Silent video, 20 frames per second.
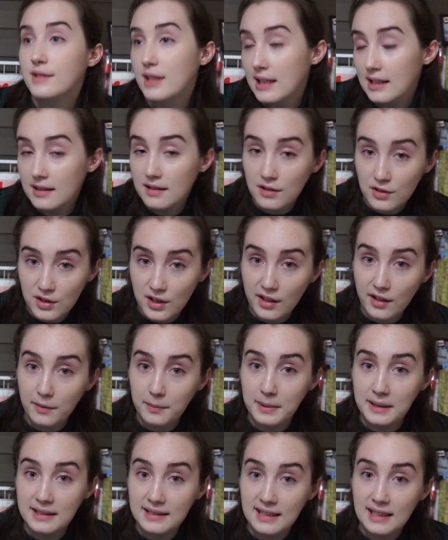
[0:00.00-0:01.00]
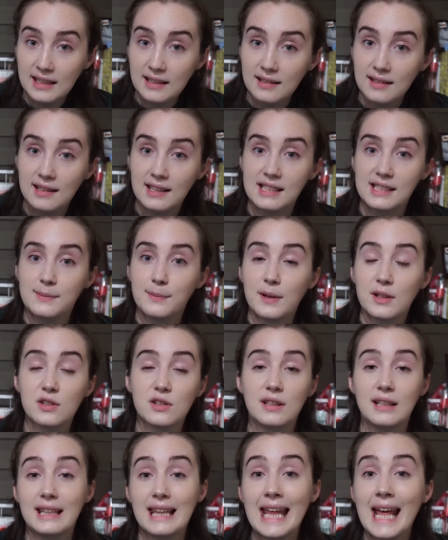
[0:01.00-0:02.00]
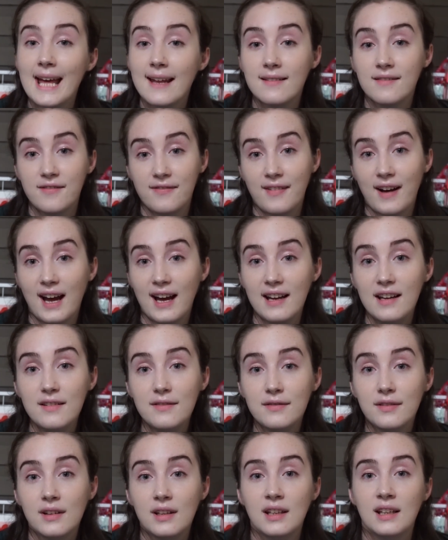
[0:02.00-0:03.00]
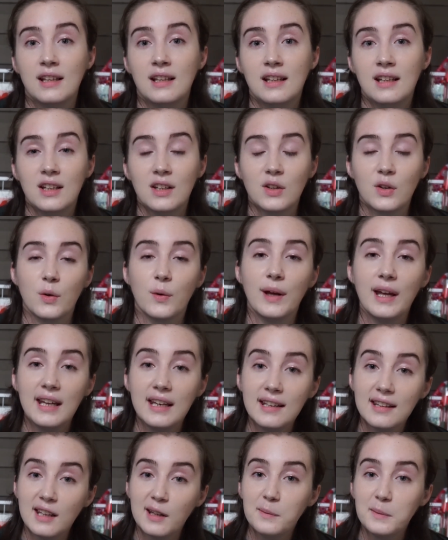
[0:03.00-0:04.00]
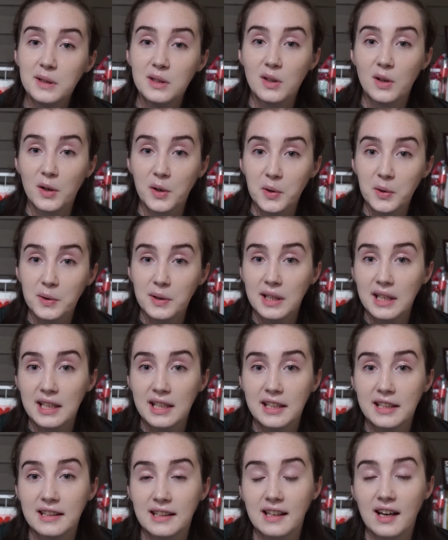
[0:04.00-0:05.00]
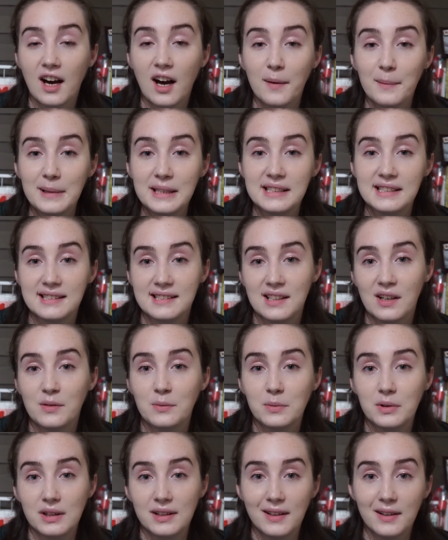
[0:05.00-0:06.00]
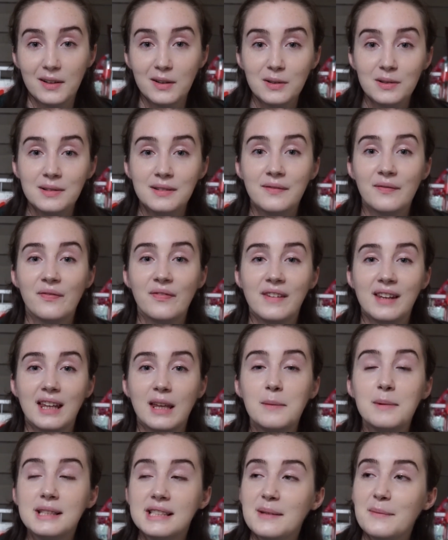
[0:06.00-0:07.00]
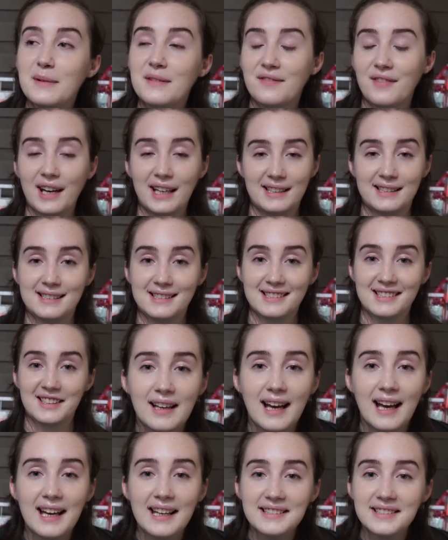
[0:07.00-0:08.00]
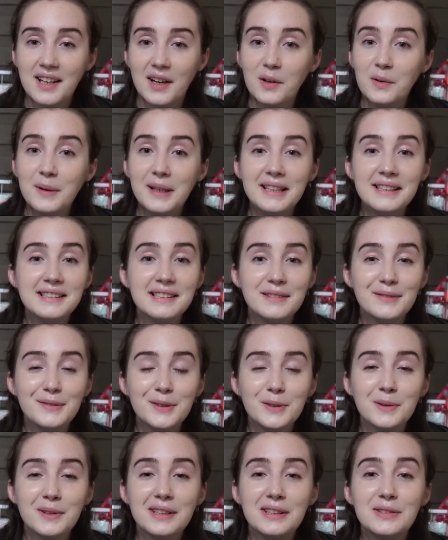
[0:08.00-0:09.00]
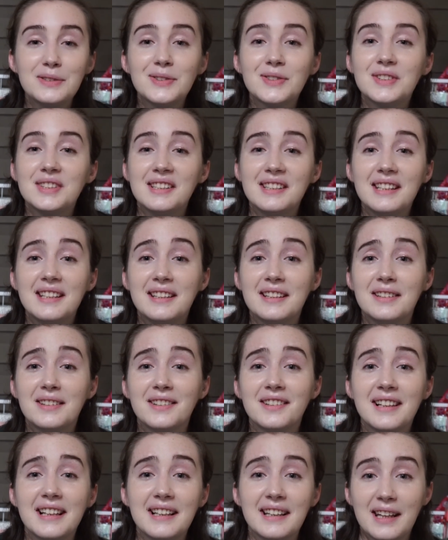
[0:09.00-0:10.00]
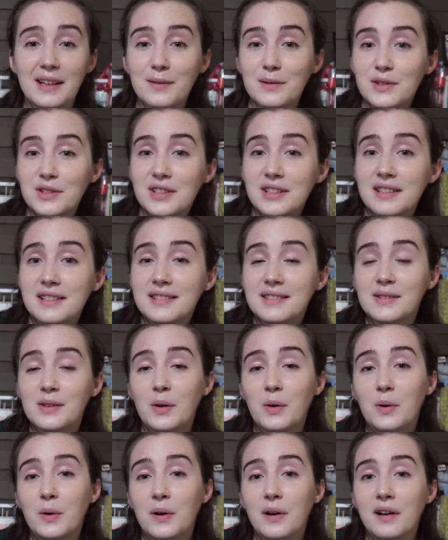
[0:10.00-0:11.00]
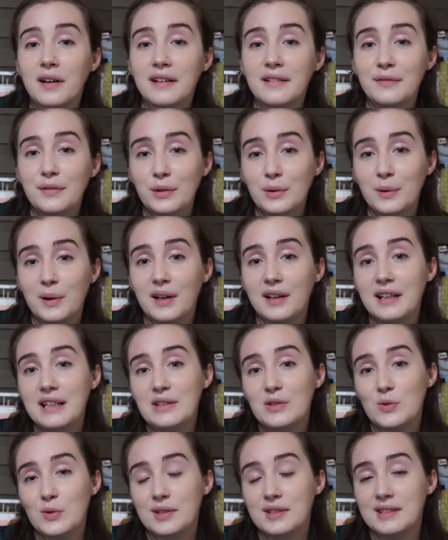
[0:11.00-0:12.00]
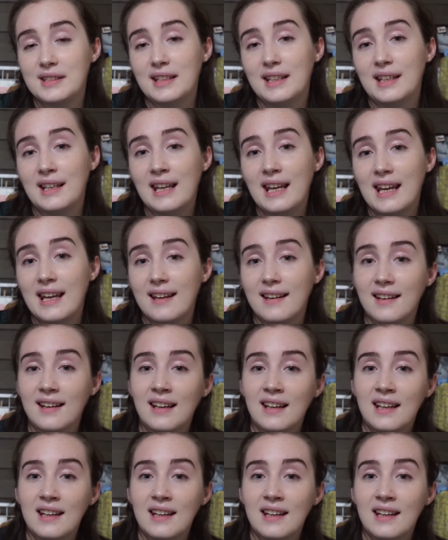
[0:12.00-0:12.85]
taken the JLPT, especially the N5, go ahead and let me know in the comments down below. Give me some advice. As always, if you are interested in learning languages, or if you are interested in